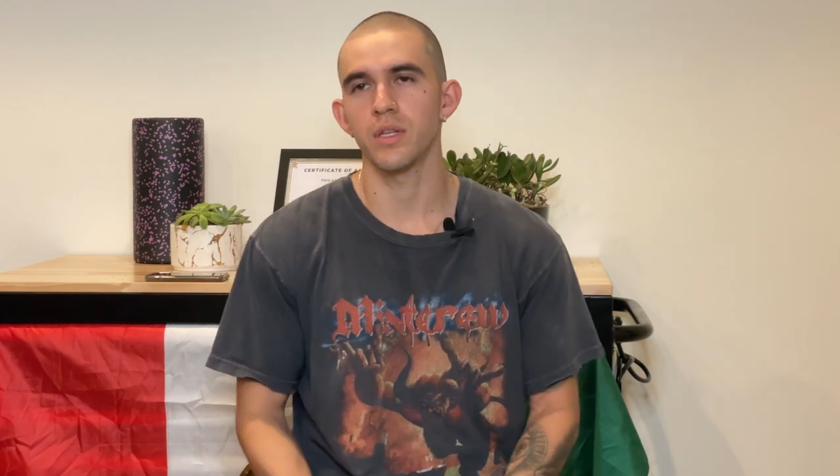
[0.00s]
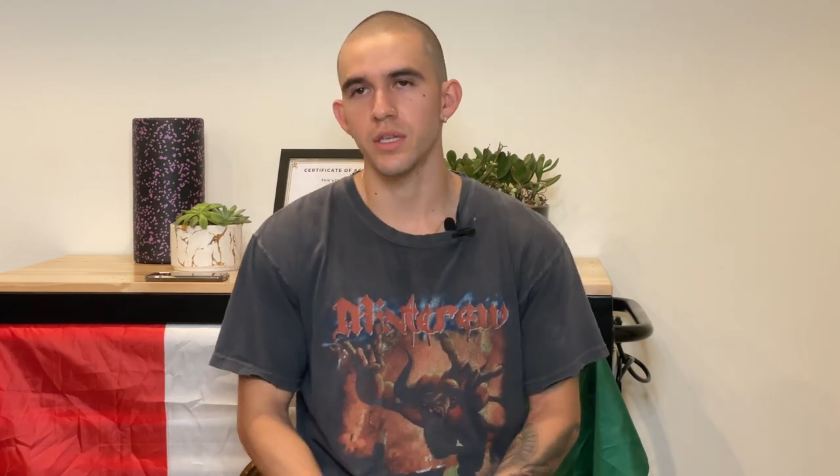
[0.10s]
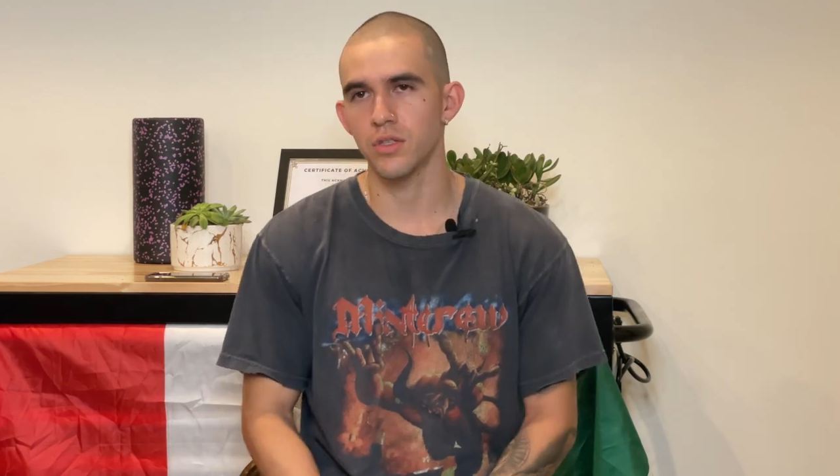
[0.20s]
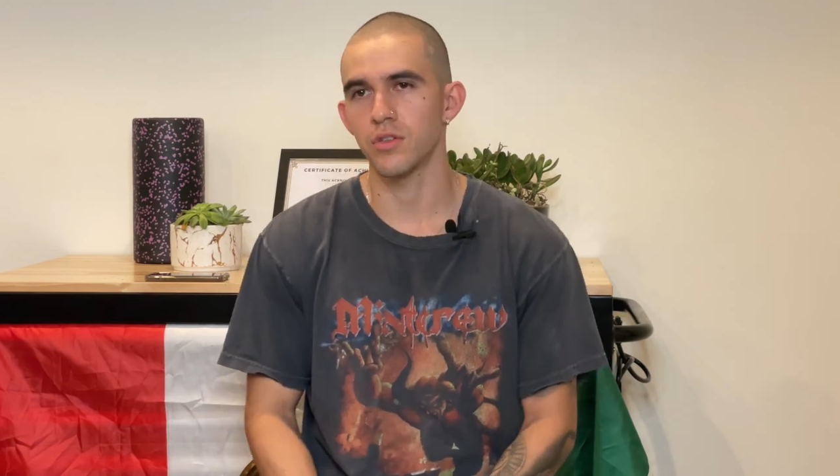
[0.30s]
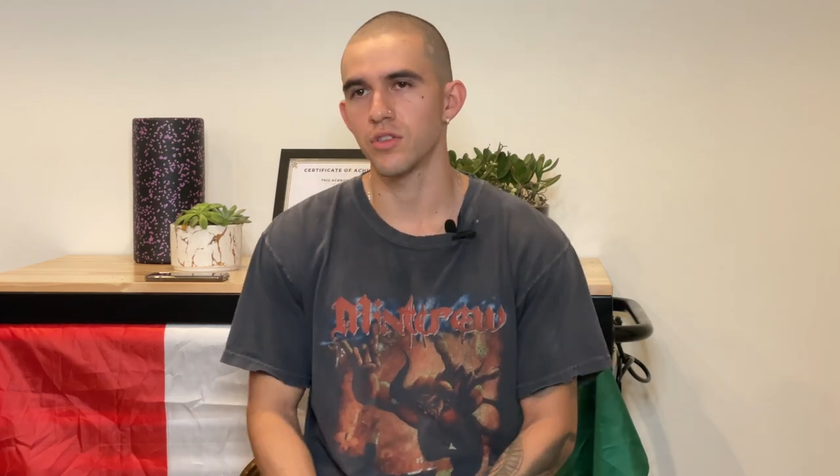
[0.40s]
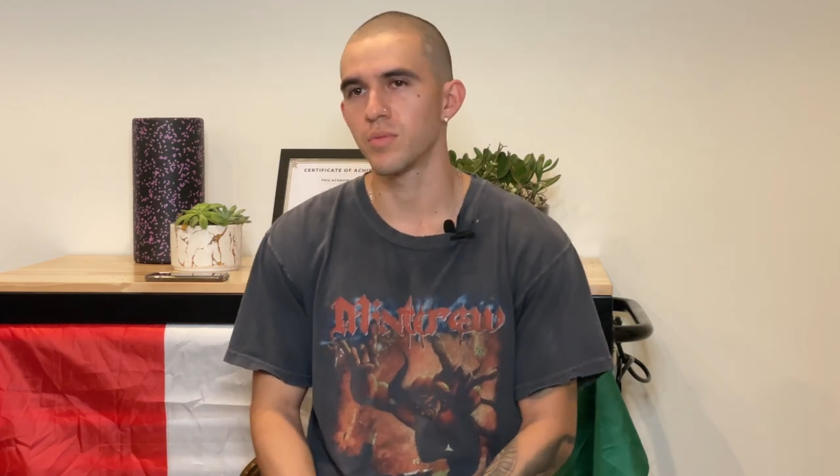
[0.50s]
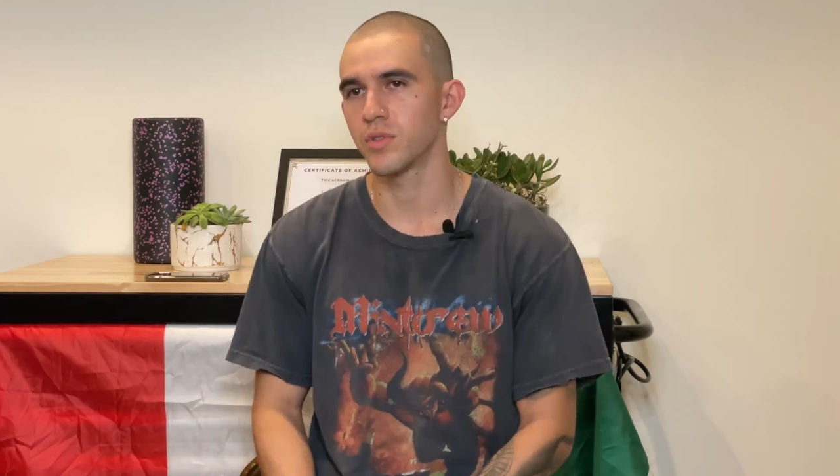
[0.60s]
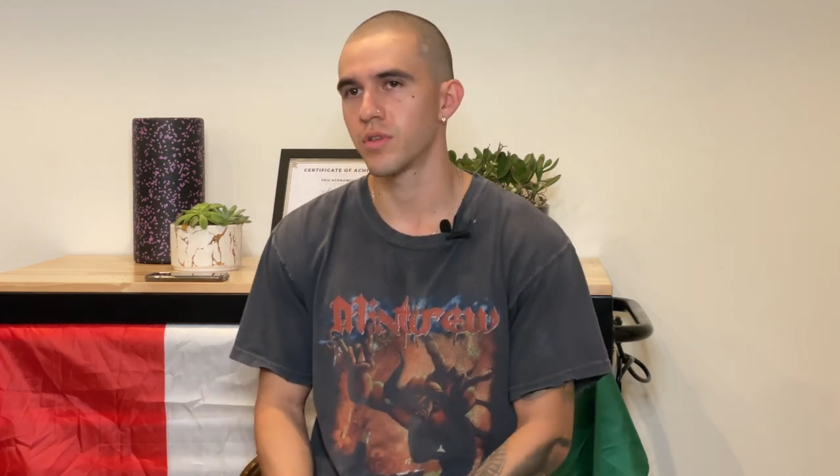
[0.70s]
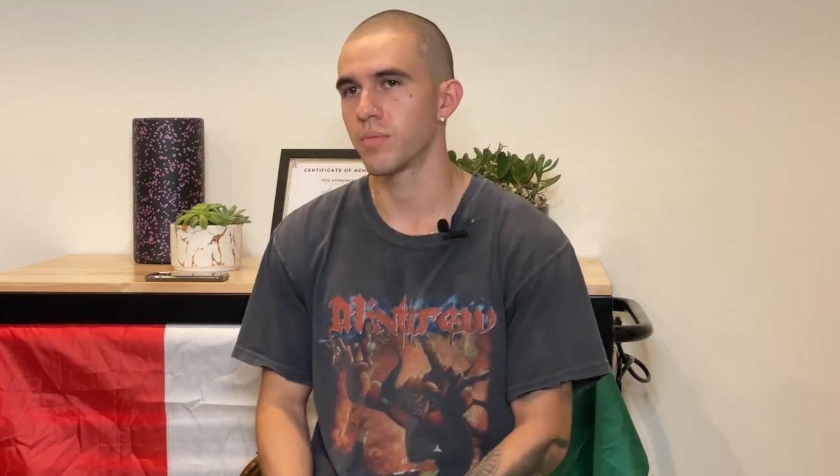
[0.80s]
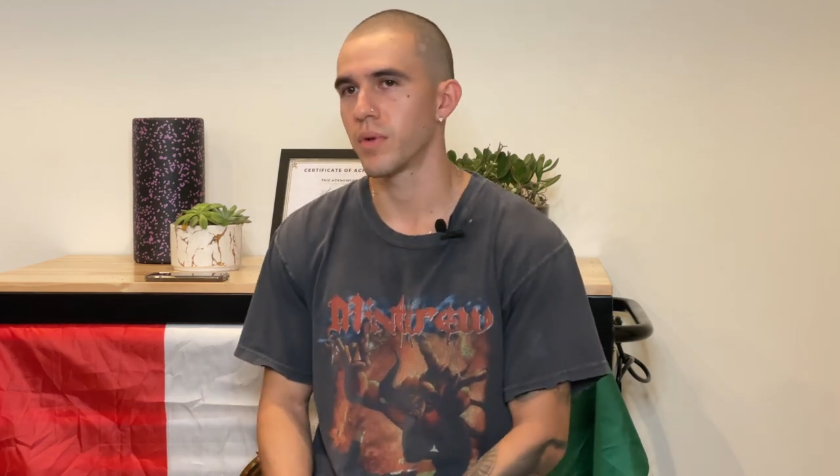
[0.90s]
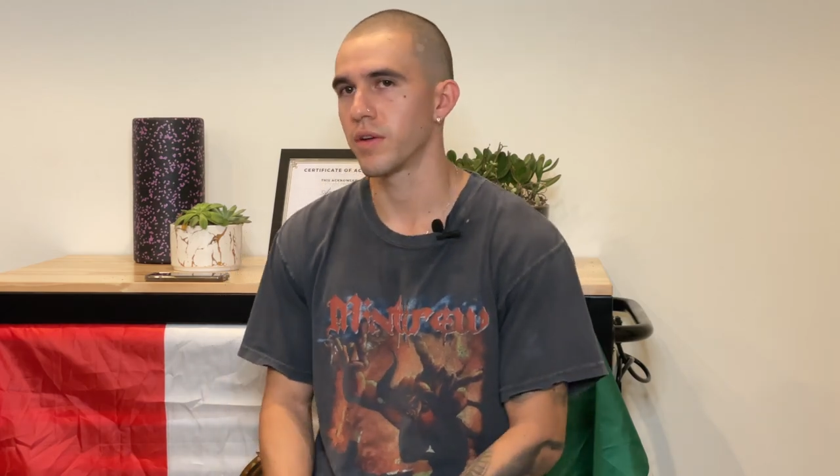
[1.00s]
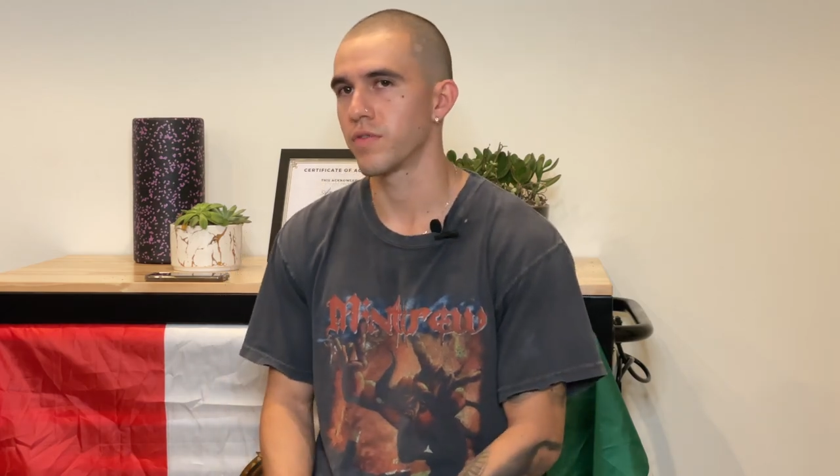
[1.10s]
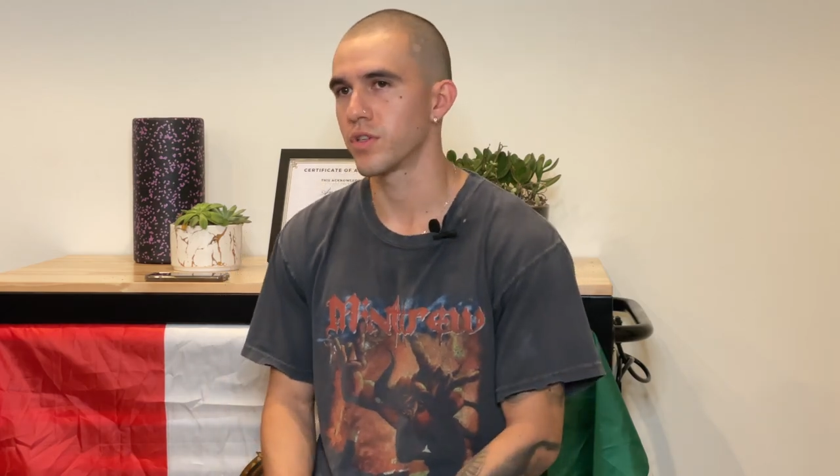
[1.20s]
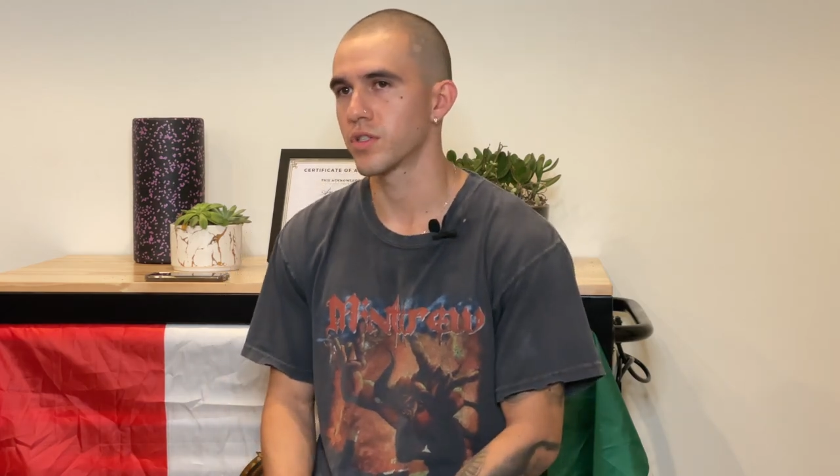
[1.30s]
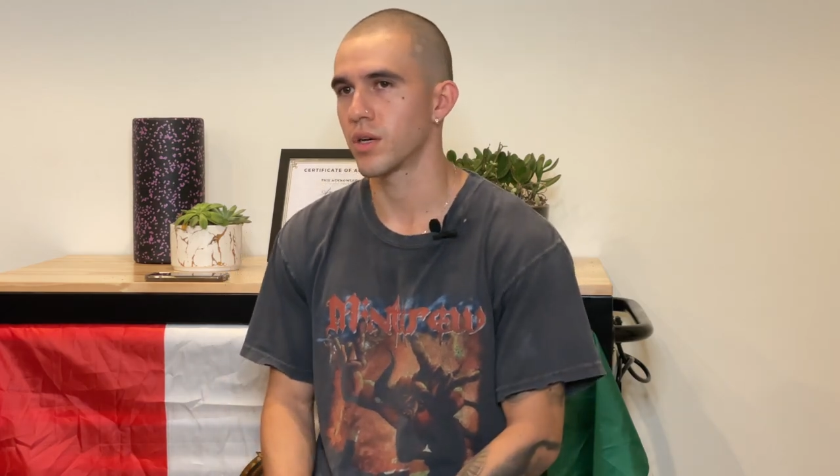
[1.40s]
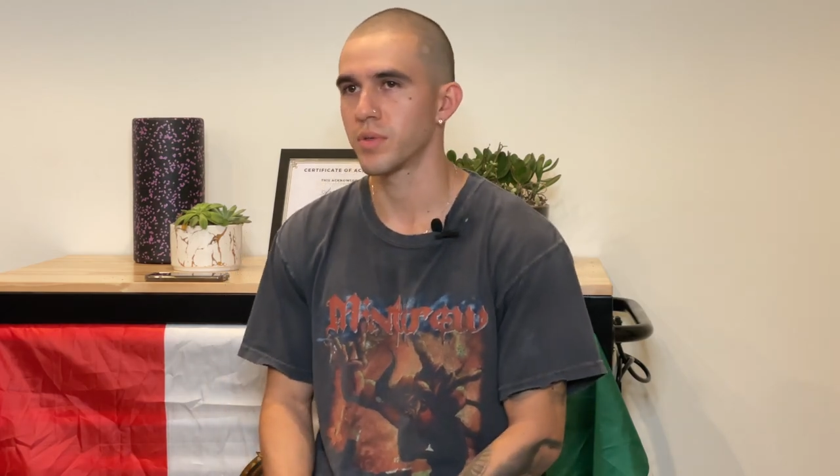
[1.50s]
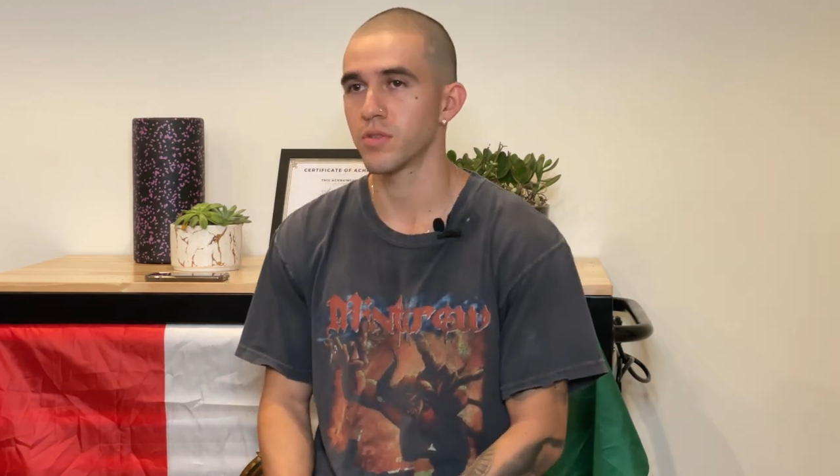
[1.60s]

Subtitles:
that introduced me to my first comp.